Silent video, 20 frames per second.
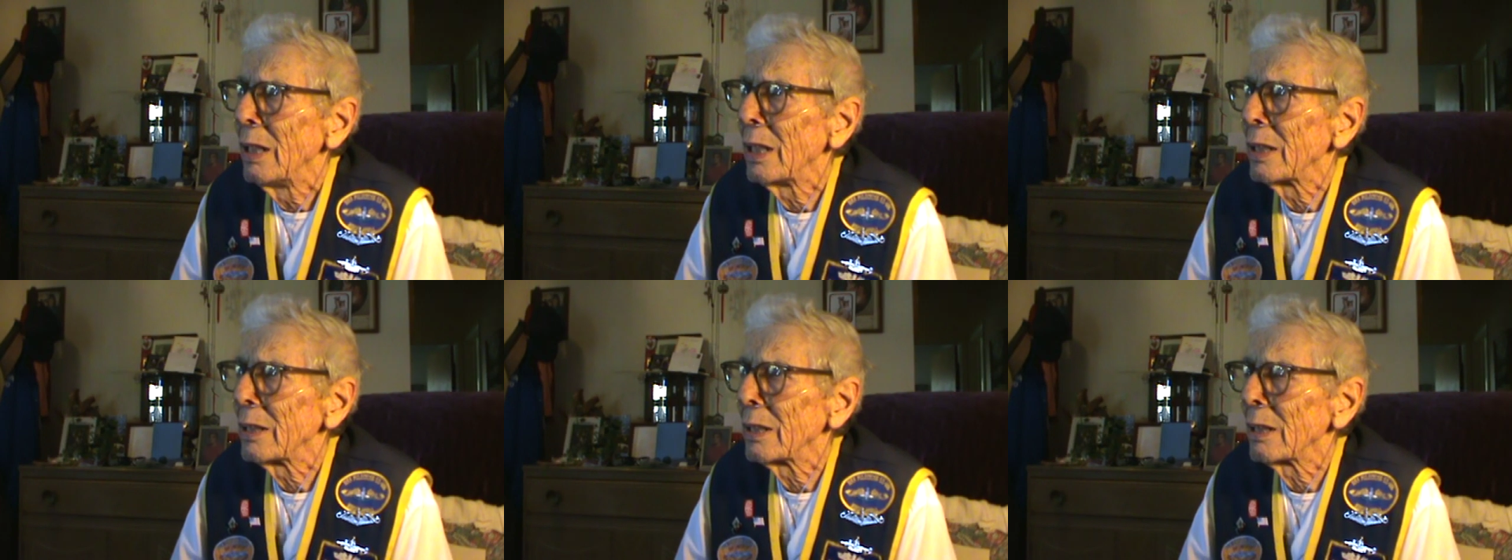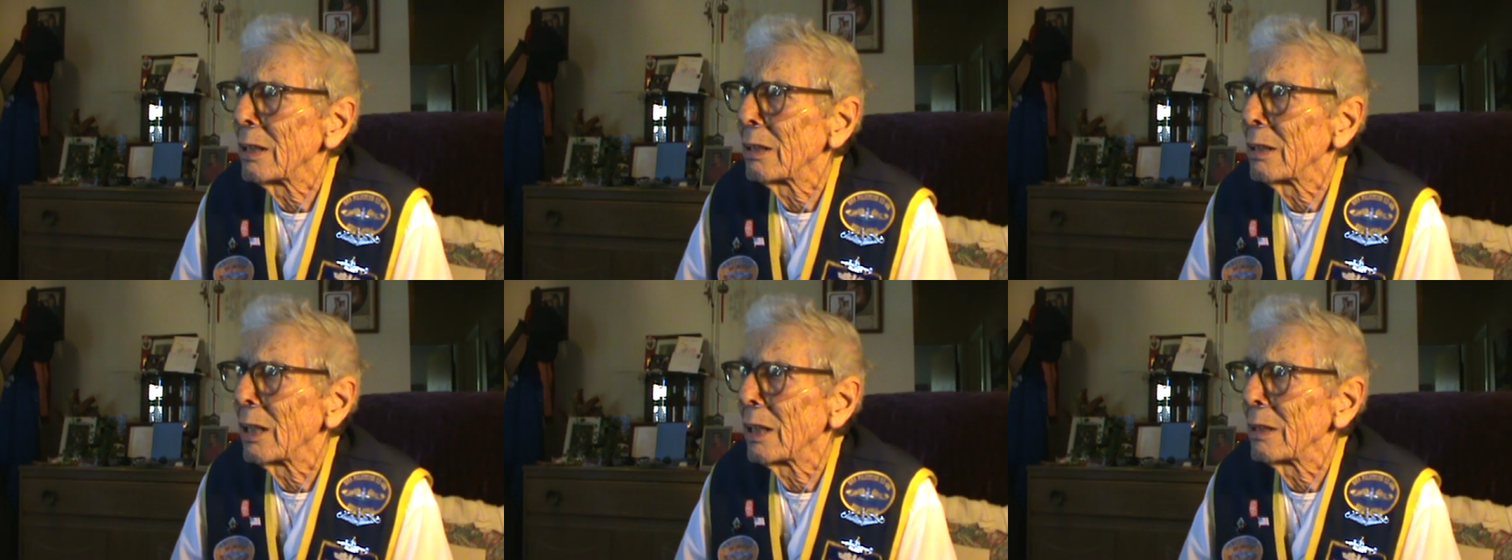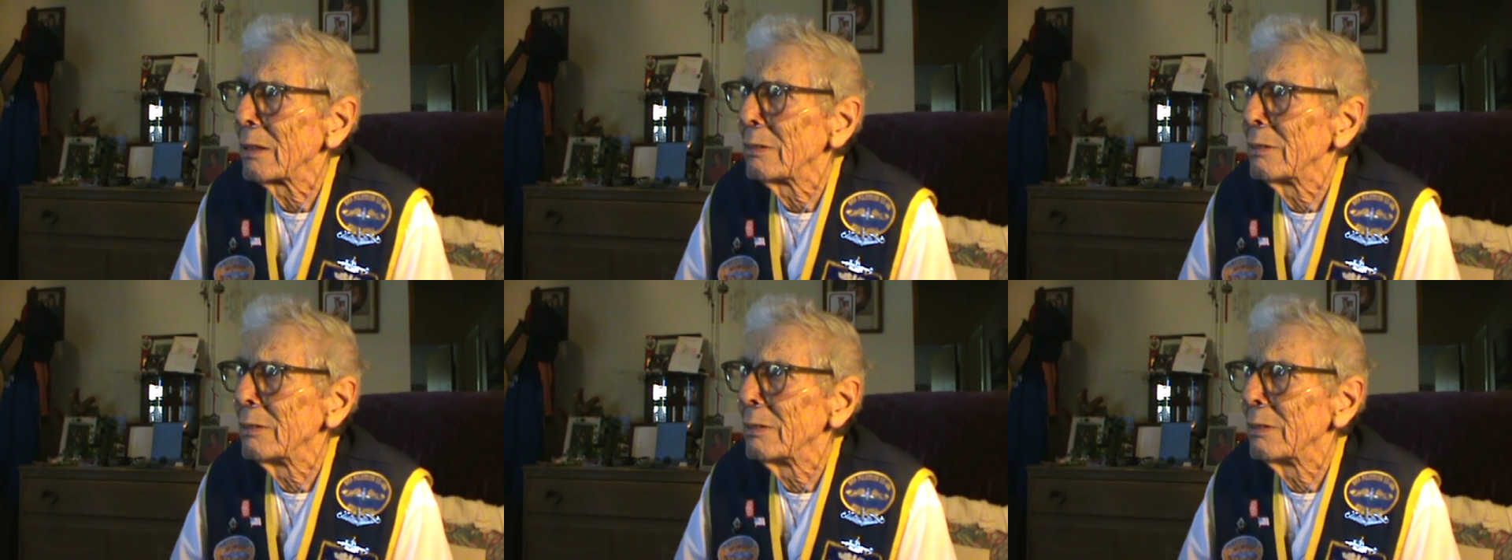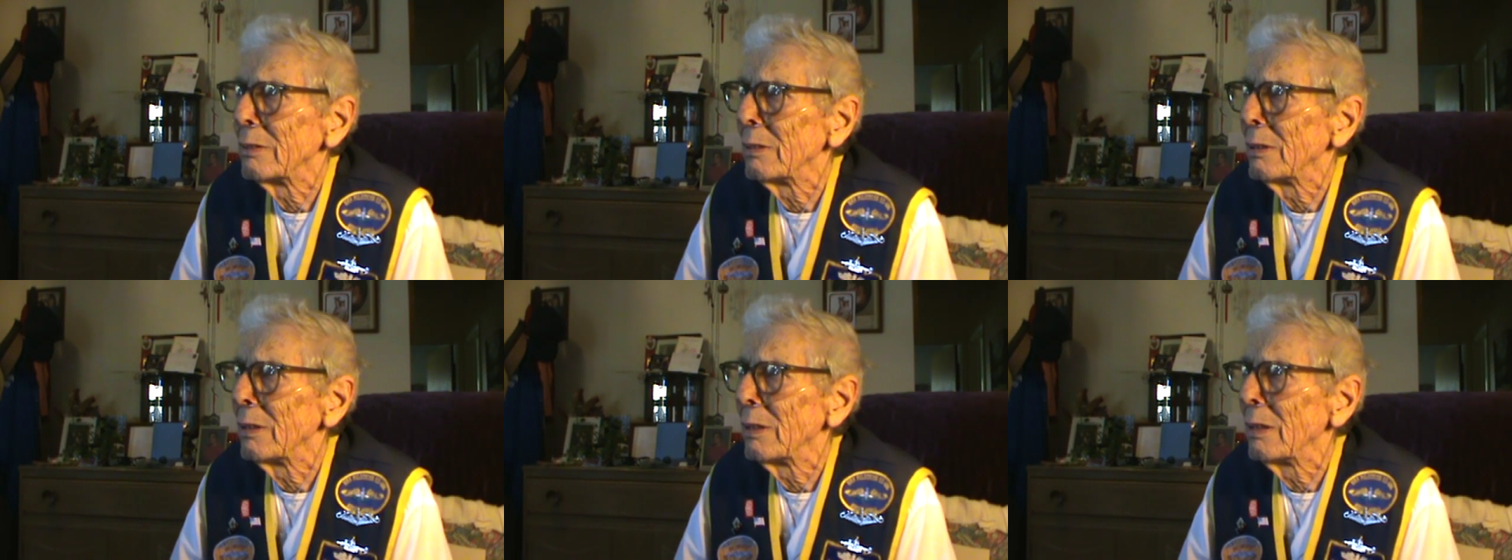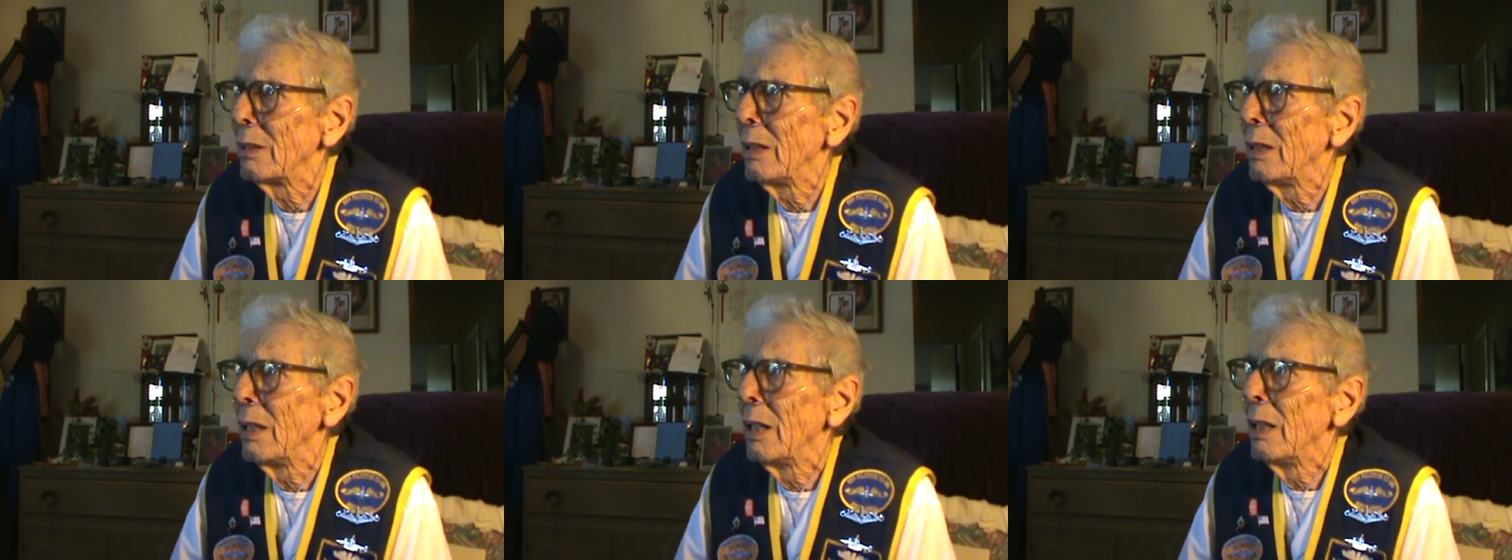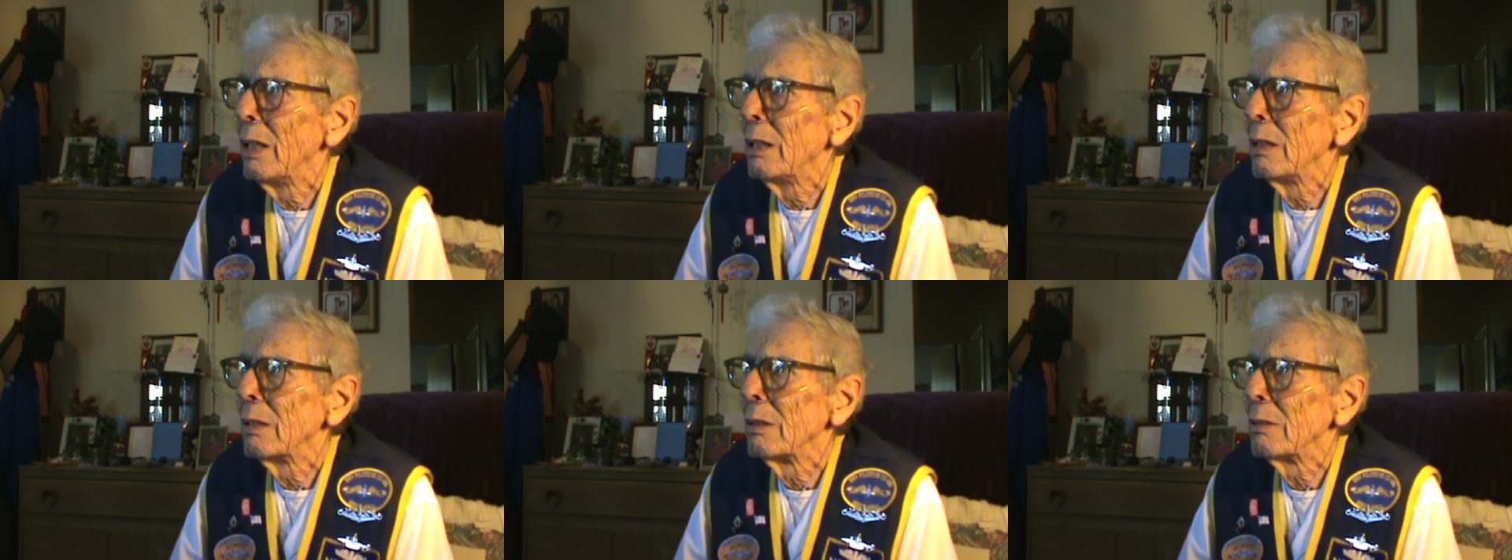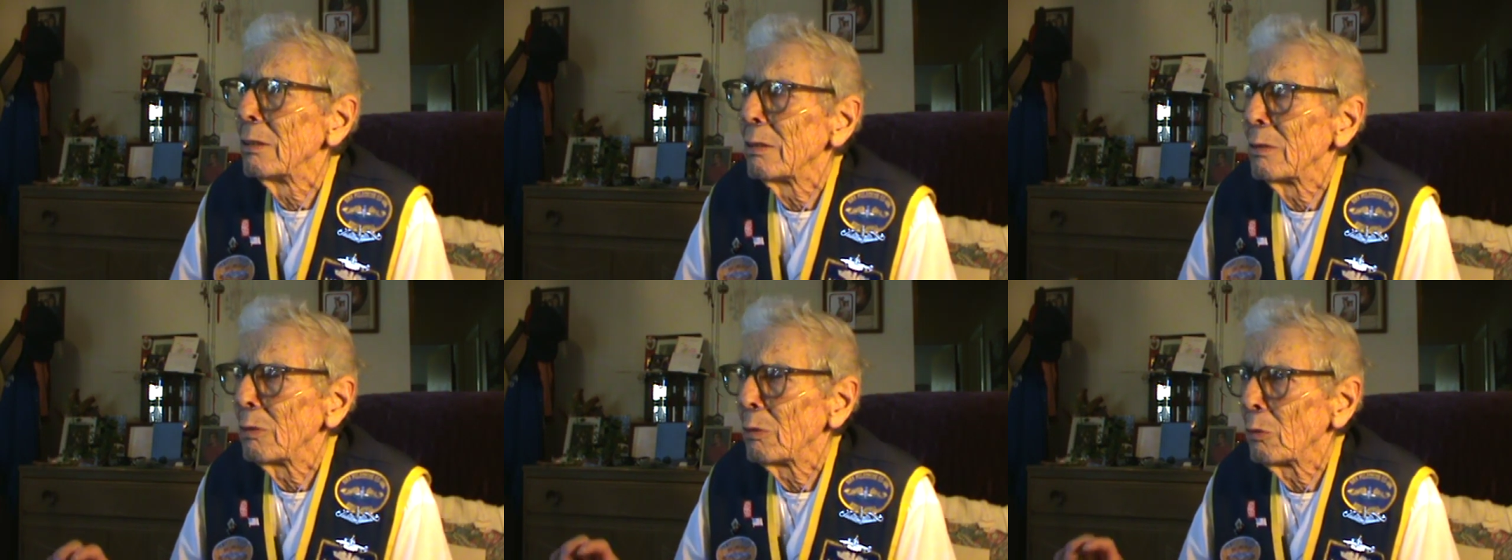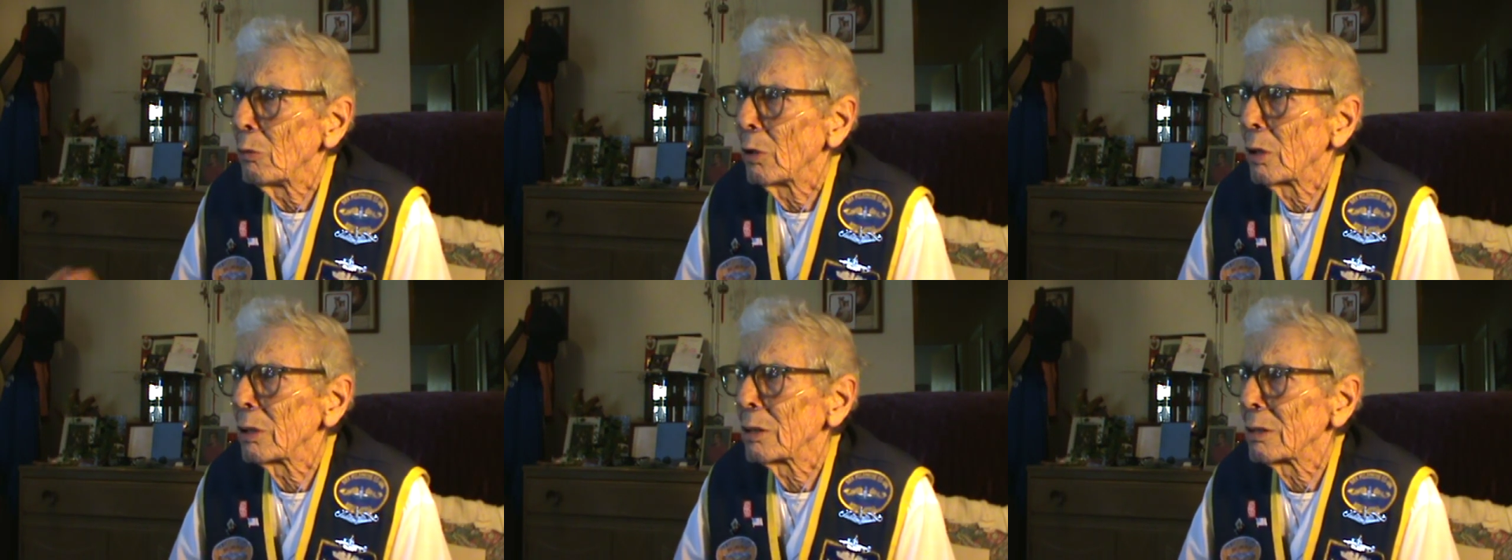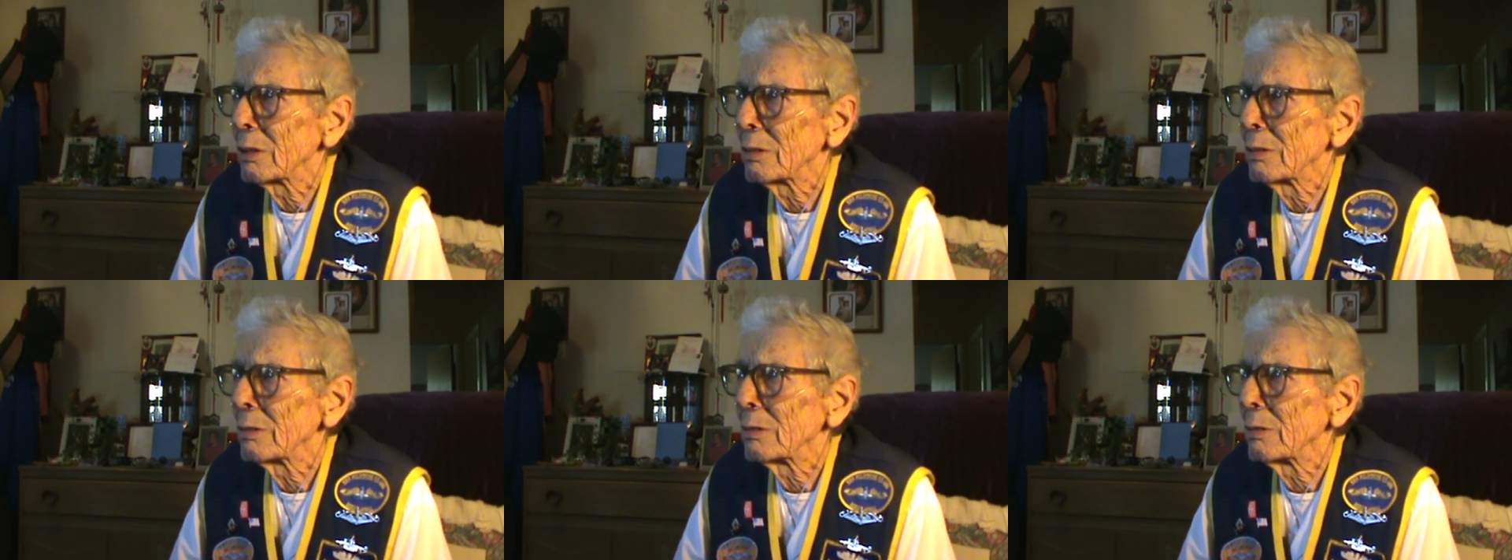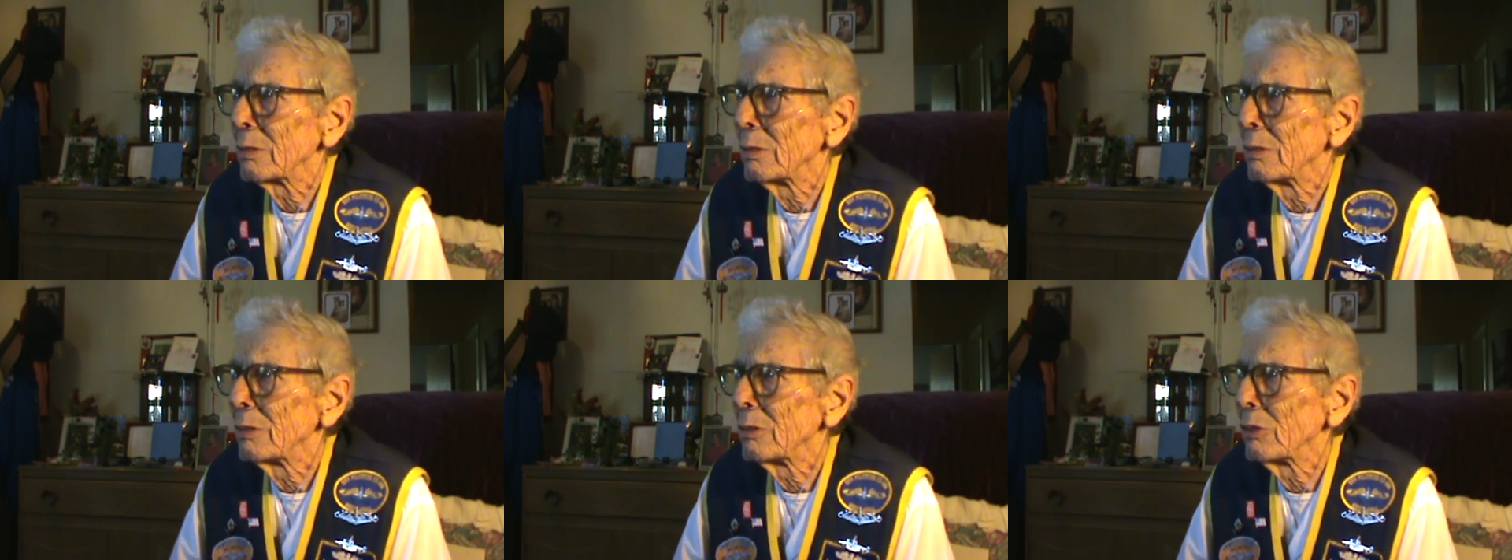and then I wanted to